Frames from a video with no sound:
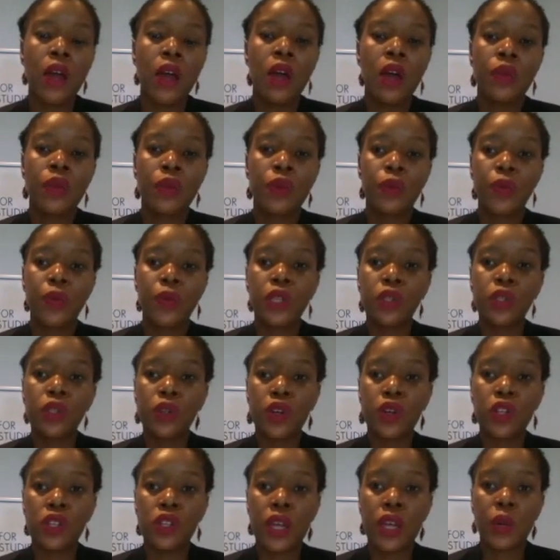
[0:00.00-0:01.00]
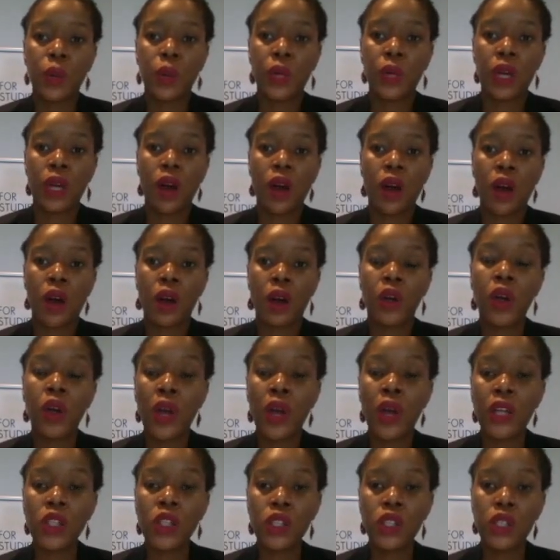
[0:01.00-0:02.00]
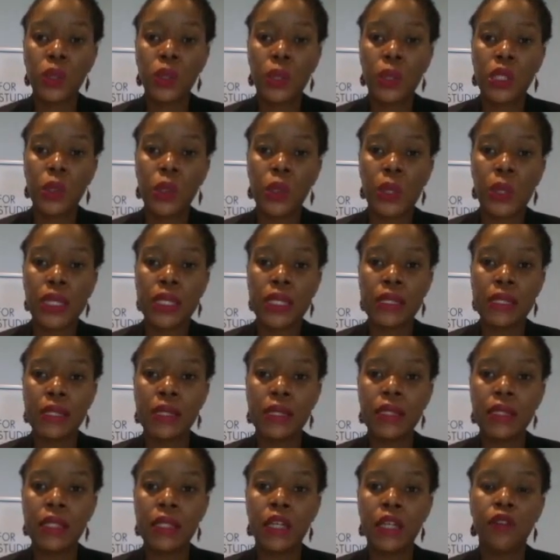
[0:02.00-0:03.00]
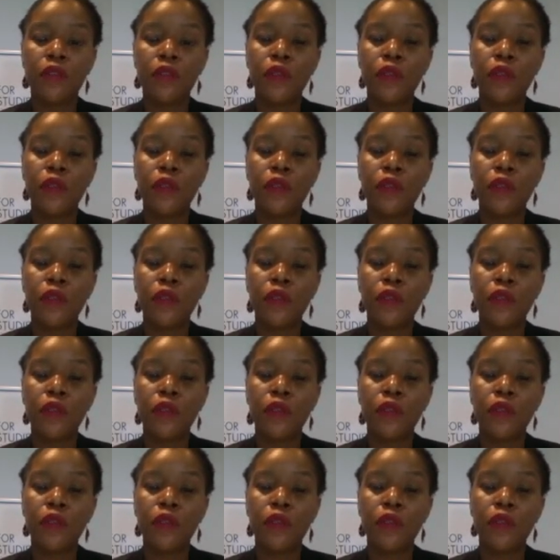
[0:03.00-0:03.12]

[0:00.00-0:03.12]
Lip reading: The research that we are going to do in 2016